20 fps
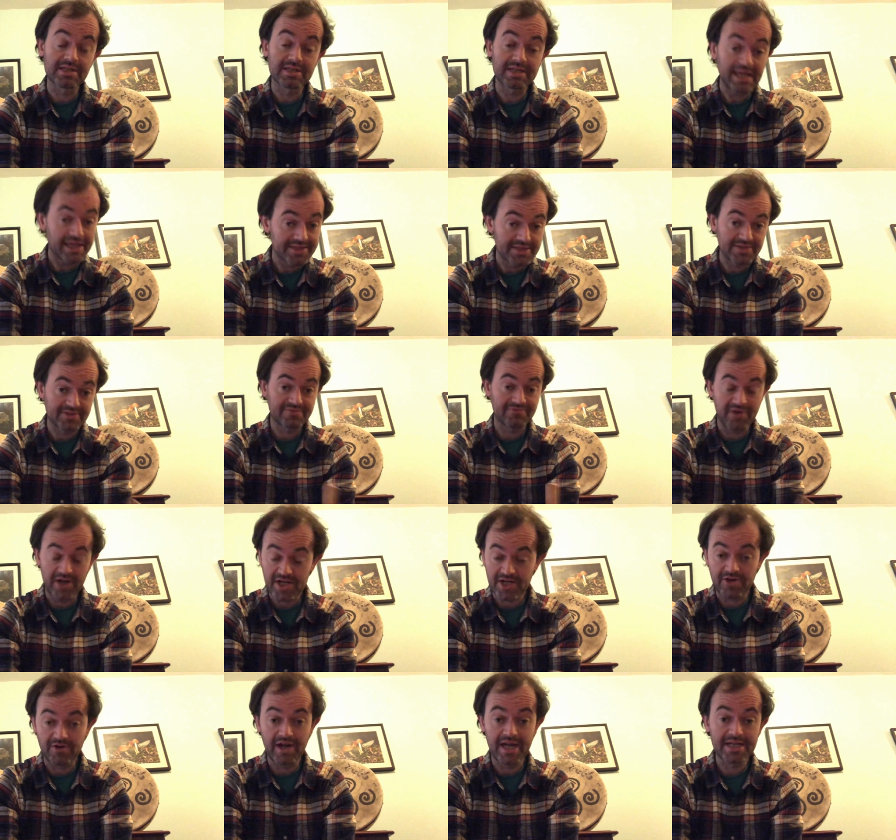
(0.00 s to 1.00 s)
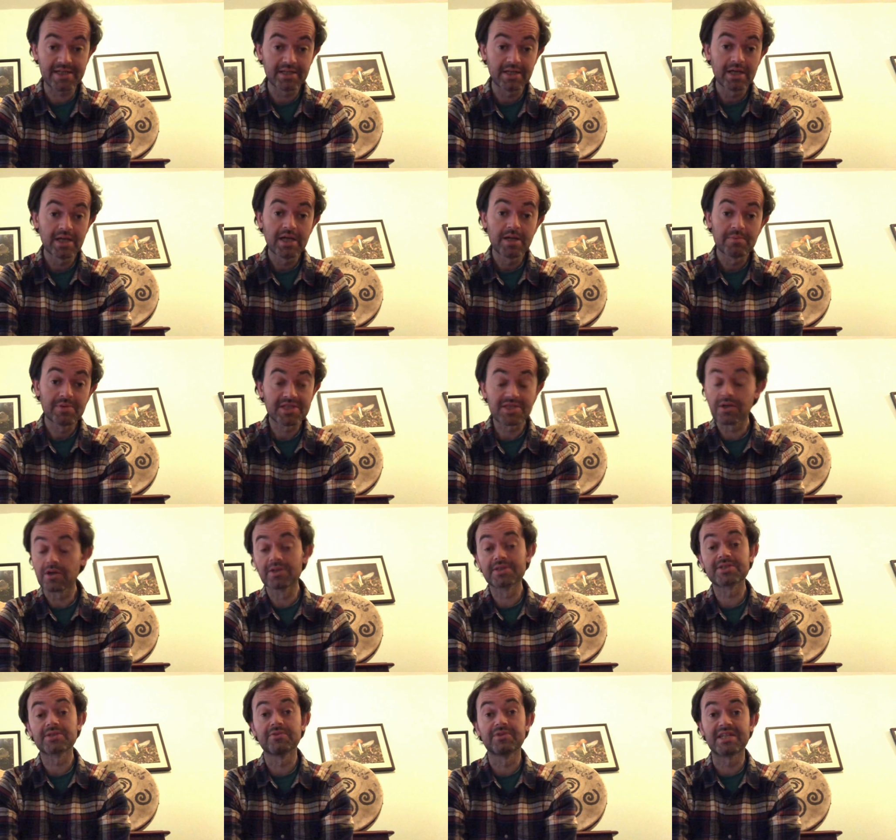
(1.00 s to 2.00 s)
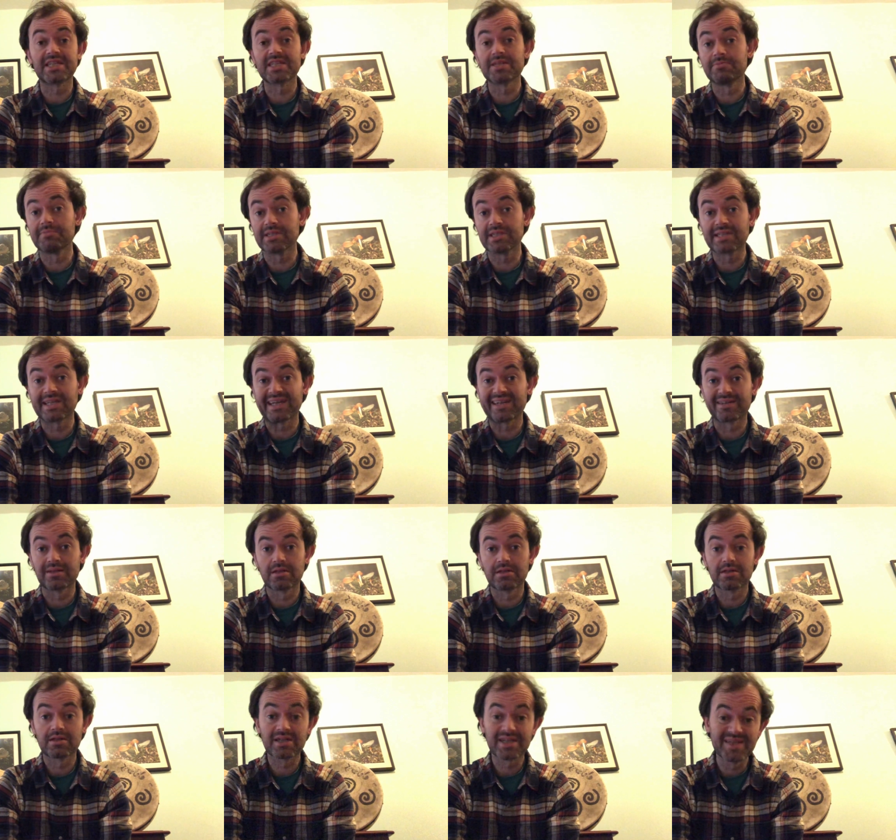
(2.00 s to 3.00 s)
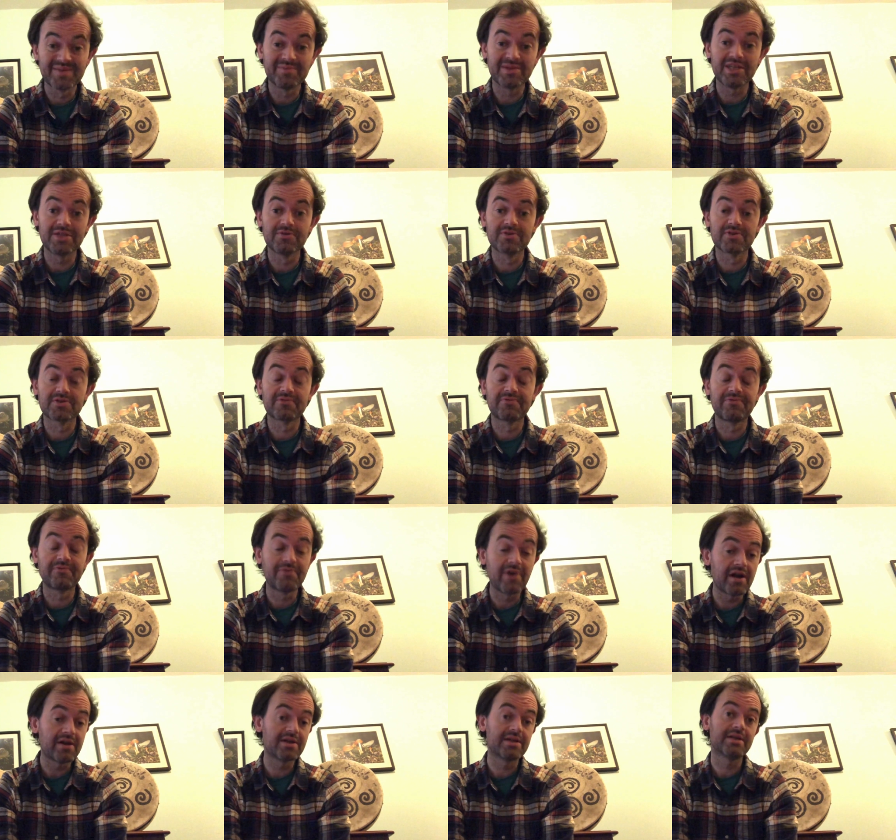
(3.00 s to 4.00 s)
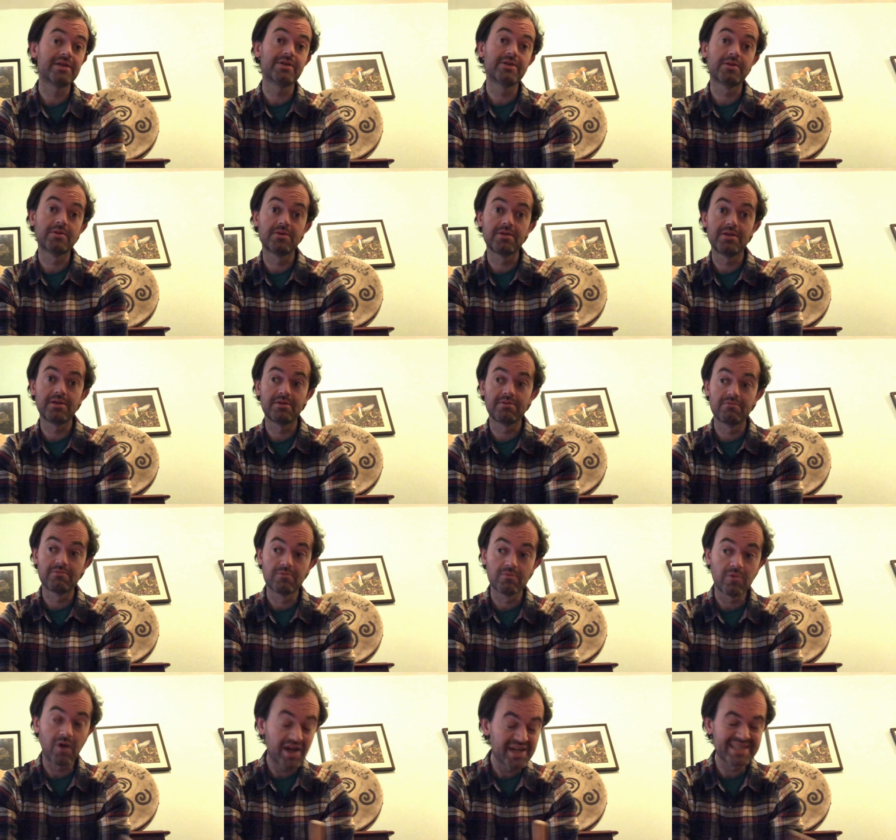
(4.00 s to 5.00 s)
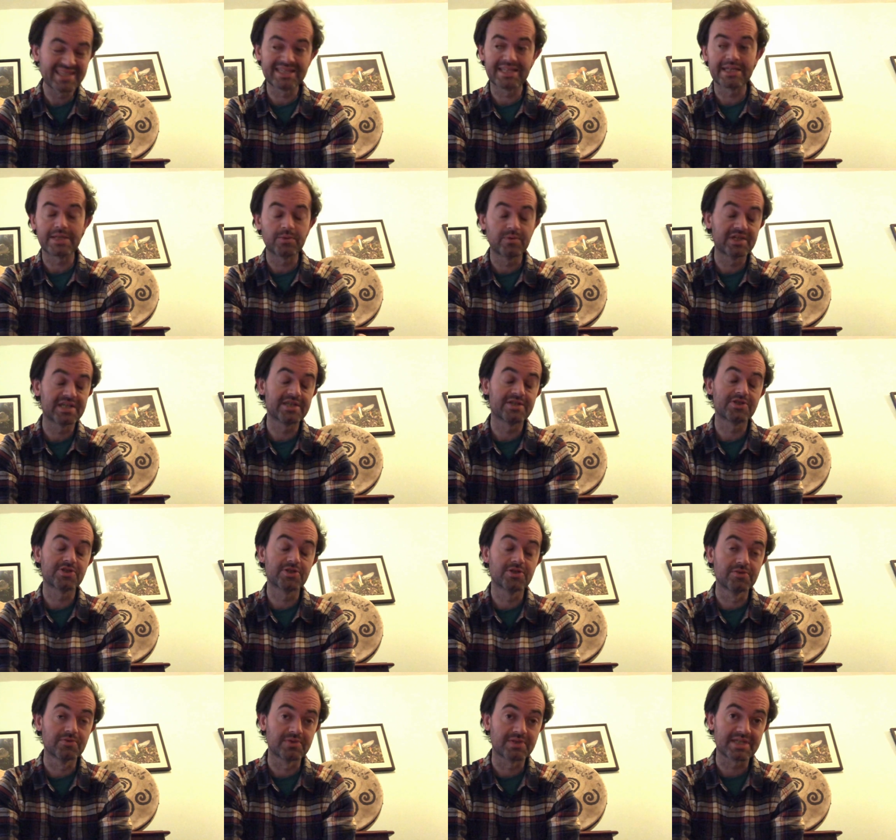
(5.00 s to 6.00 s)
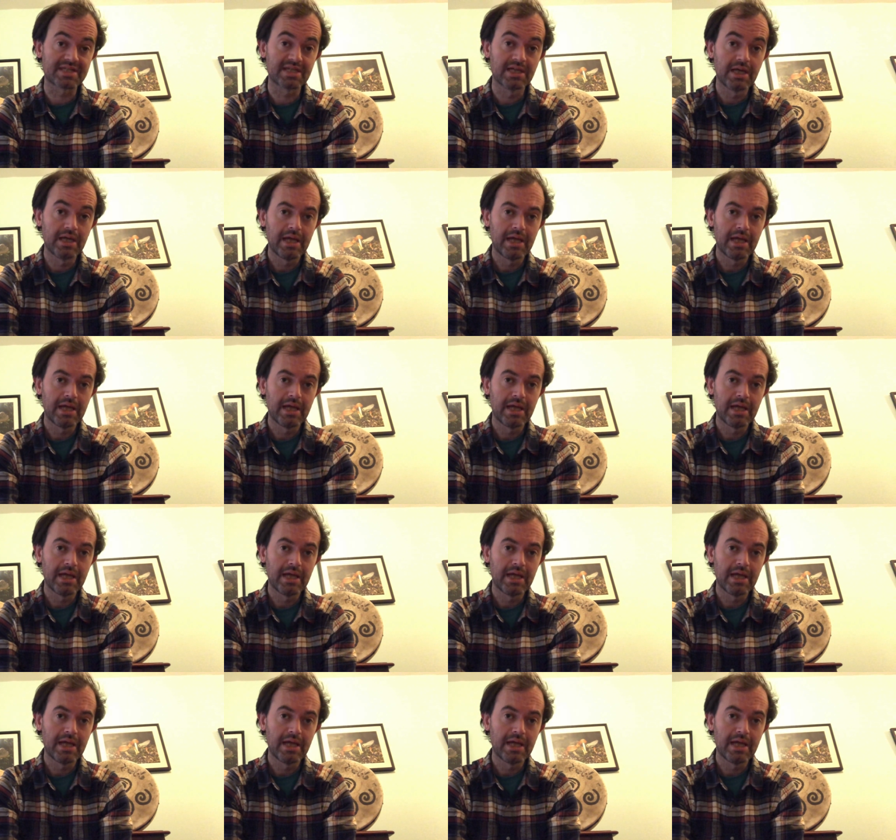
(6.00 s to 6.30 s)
Yes, very correct, but it's also an instrument that can be used very wisely within tunes.